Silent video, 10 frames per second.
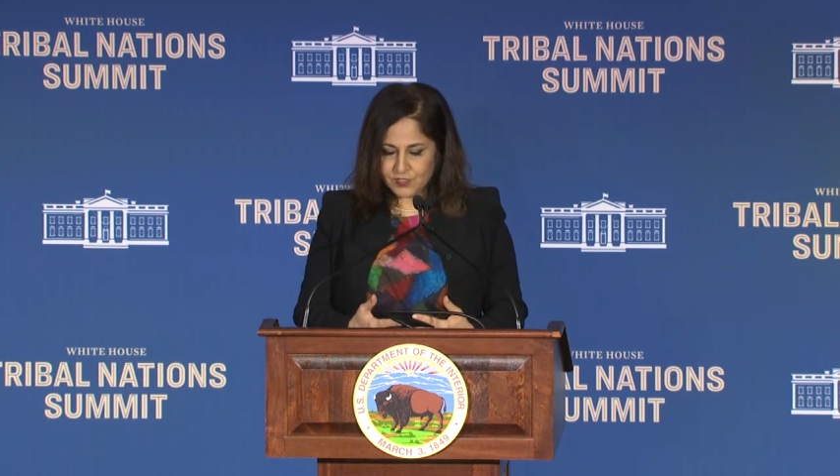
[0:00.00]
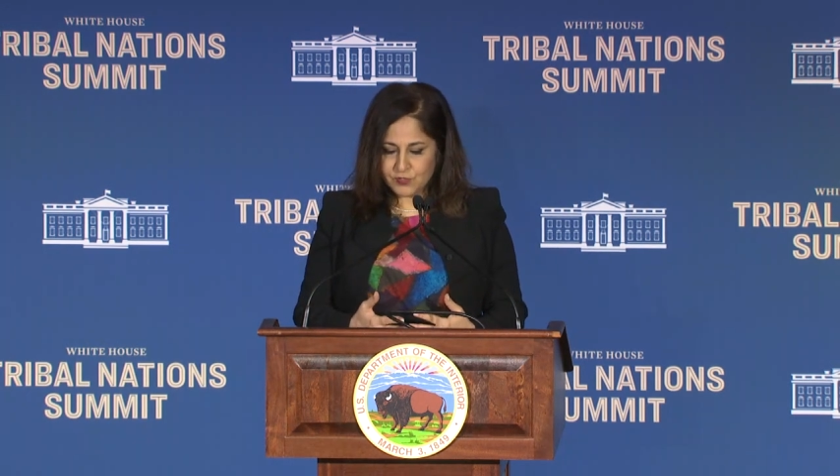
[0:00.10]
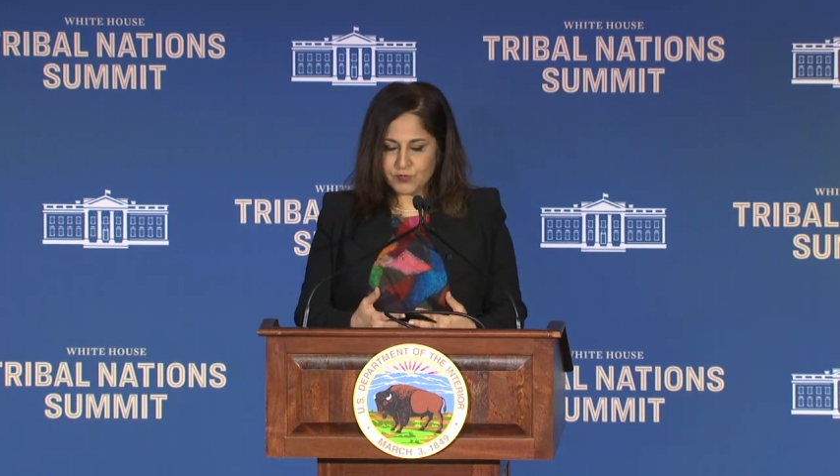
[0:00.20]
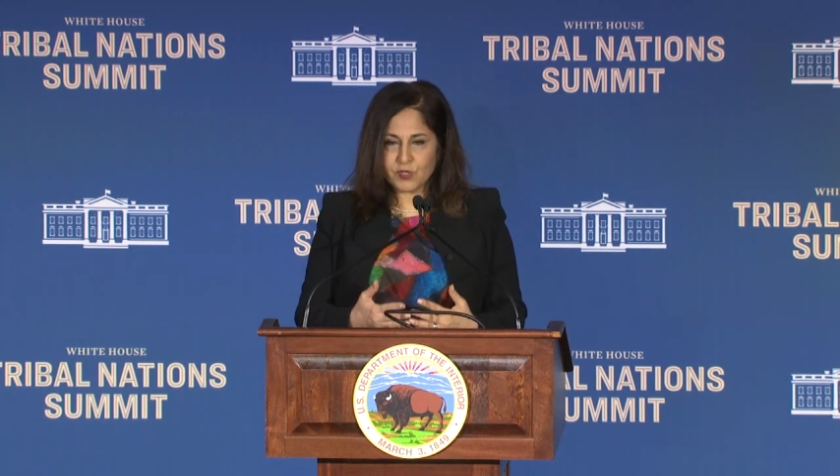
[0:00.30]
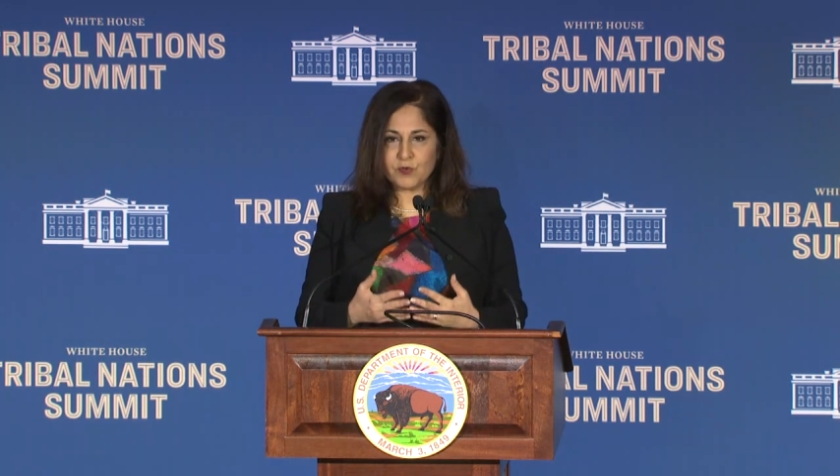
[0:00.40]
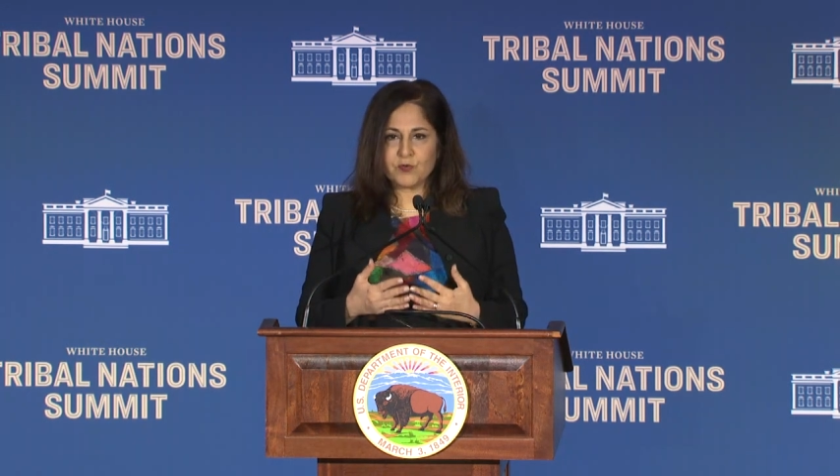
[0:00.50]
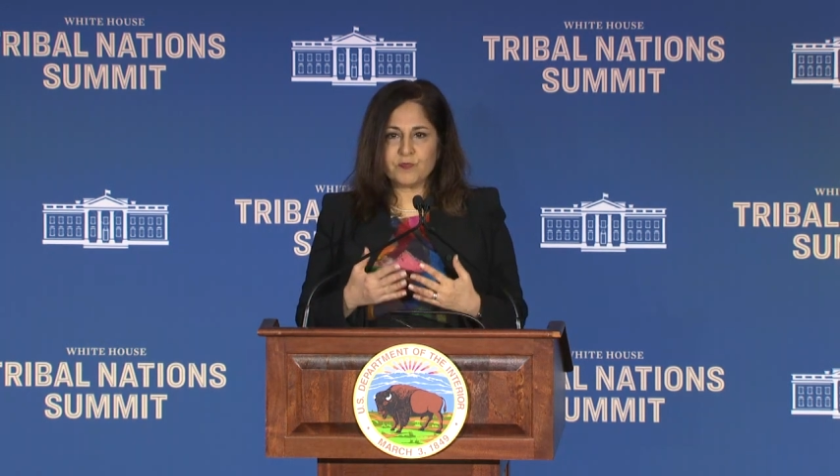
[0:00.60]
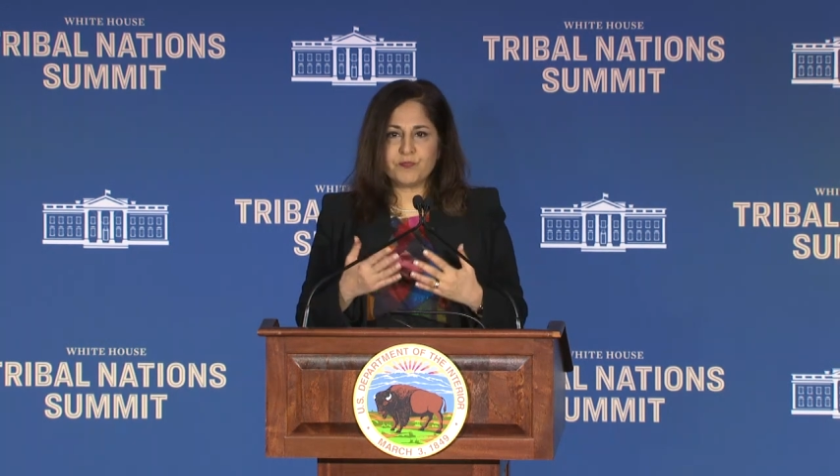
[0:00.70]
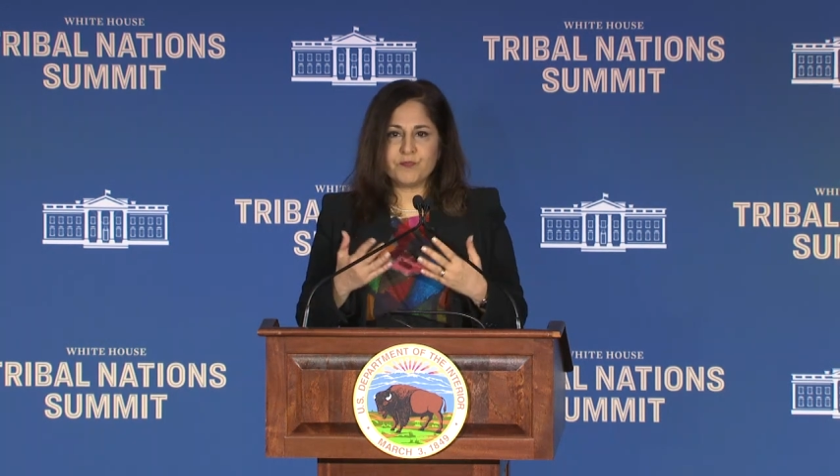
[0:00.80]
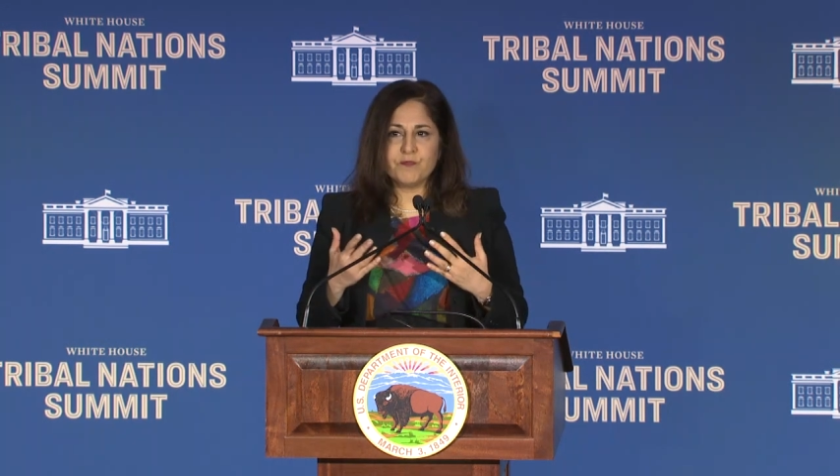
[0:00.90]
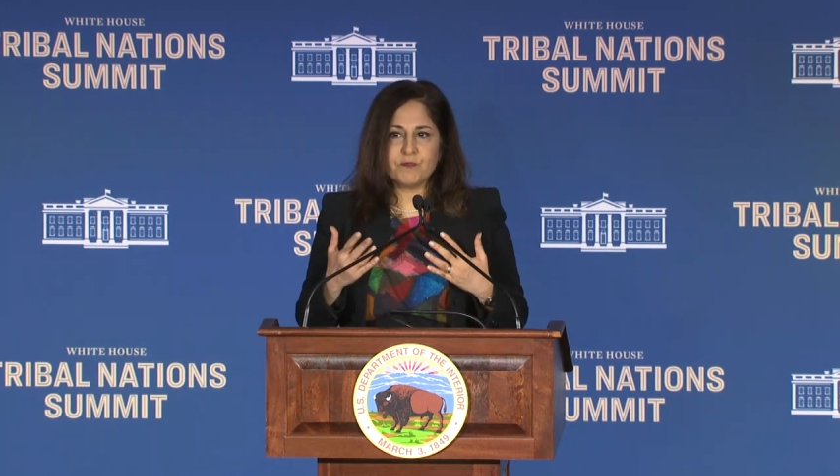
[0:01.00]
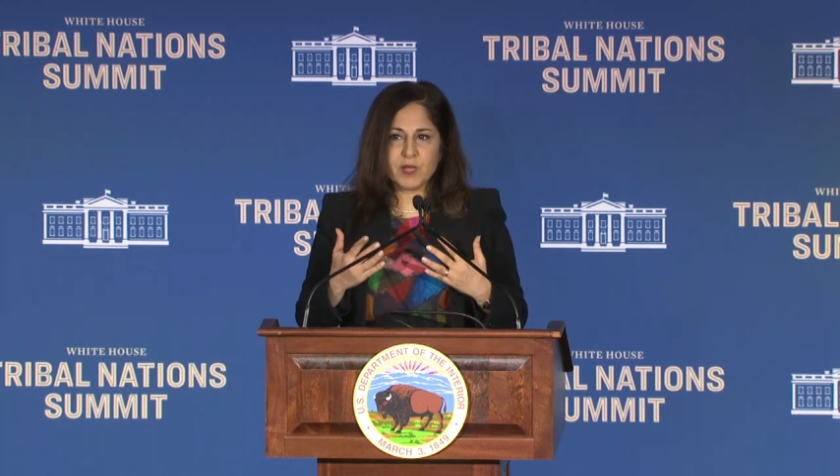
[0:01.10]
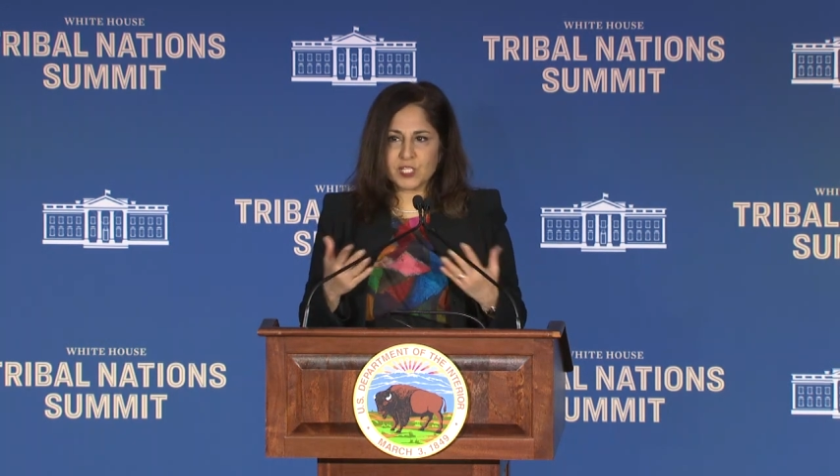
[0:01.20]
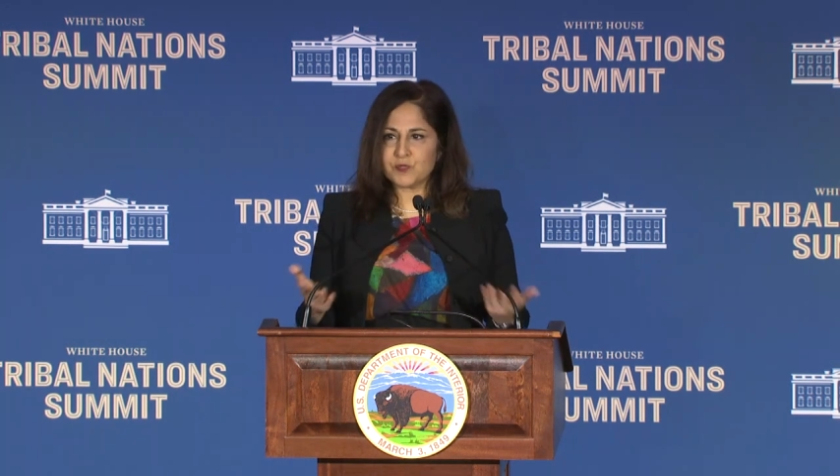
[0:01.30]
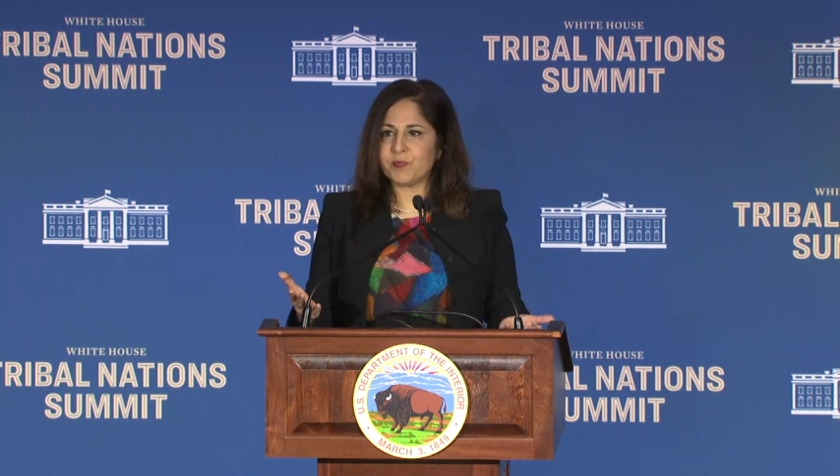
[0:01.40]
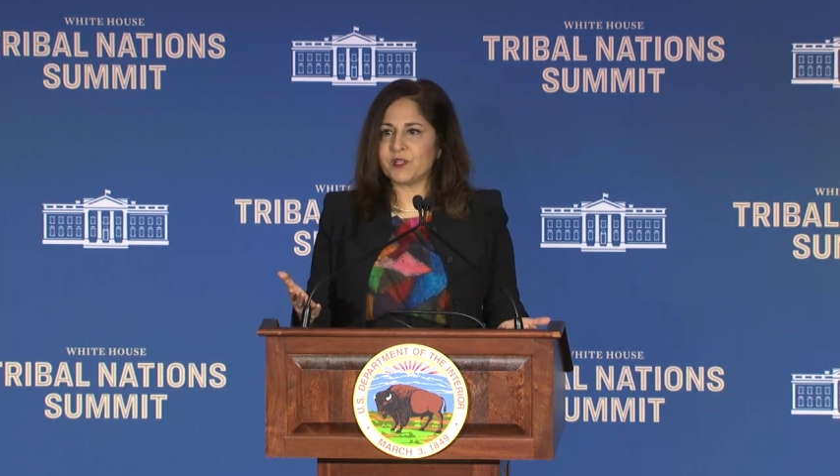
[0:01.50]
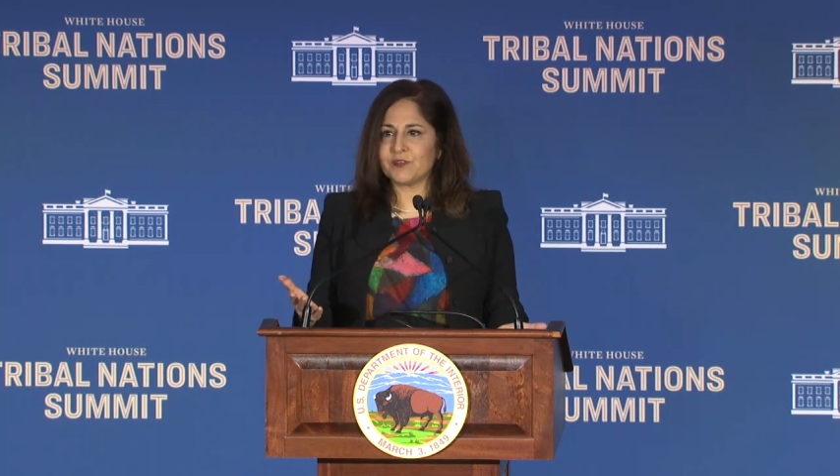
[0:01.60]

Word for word: You know much